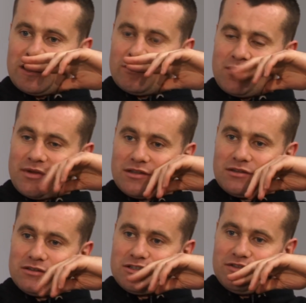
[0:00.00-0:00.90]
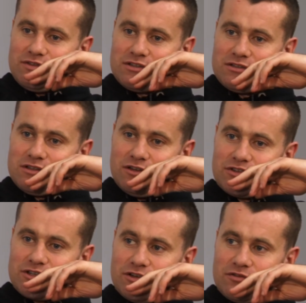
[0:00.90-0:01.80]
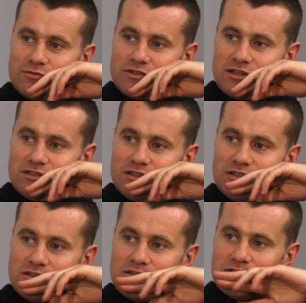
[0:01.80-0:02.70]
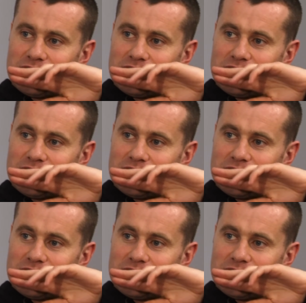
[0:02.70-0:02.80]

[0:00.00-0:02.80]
and we met the chief chief scout from Celtic, and,